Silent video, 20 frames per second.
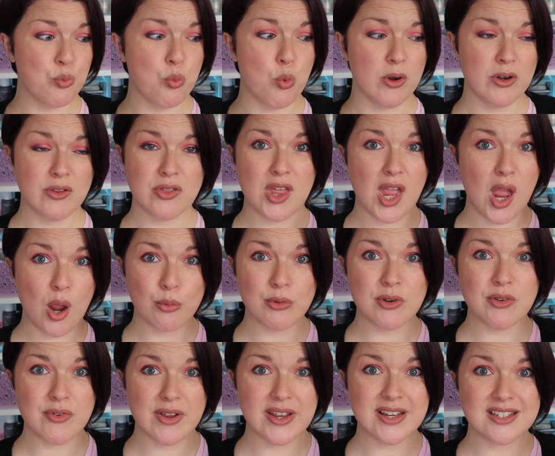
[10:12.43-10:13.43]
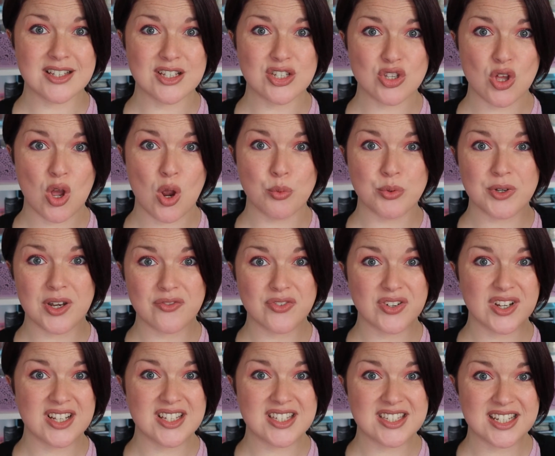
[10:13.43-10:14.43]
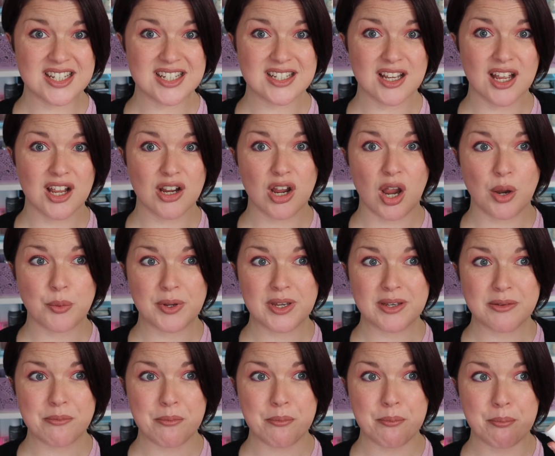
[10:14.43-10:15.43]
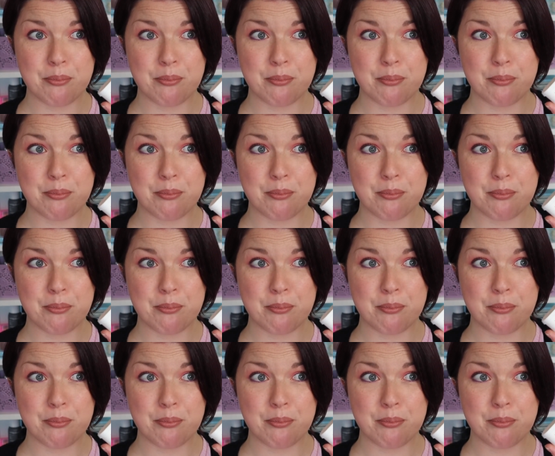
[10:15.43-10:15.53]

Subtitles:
one of the only reasons that I would ever consider going